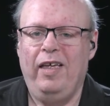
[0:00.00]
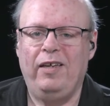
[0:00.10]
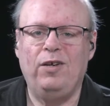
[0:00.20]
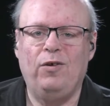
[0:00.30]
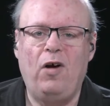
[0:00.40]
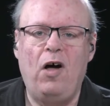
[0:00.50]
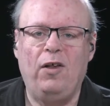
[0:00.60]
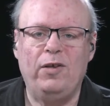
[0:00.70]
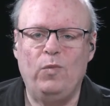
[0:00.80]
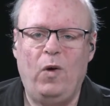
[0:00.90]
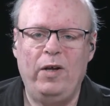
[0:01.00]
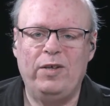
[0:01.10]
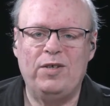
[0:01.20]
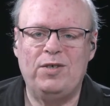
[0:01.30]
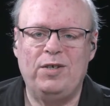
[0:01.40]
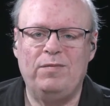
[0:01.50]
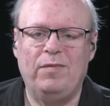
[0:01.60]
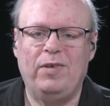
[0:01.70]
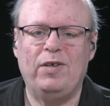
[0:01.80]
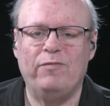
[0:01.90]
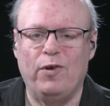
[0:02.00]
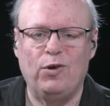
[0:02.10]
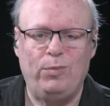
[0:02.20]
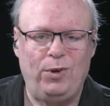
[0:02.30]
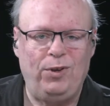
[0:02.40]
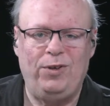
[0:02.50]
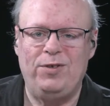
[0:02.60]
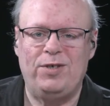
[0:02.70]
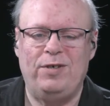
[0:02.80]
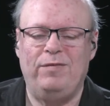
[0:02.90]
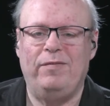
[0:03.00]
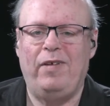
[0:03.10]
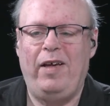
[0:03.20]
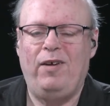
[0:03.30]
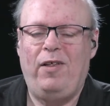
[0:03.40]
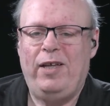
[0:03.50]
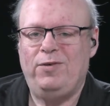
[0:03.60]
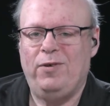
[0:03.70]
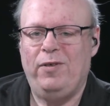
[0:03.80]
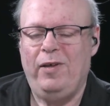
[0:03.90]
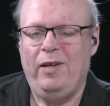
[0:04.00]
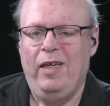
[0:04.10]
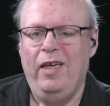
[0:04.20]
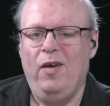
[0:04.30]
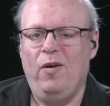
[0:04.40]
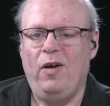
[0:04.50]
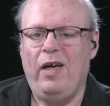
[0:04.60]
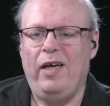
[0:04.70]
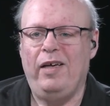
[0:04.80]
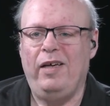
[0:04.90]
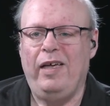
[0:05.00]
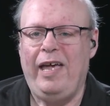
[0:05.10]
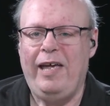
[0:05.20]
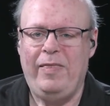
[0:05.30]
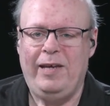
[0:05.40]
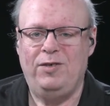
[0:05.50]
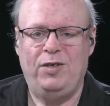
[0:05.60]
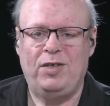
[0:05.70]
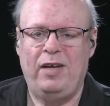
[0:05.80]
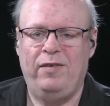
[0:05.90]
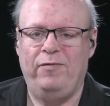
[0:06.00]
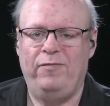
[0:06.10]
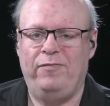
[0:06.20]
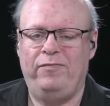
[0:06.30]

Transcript: all-in-ones and convertibles and all that sort of thing, and then it just kind of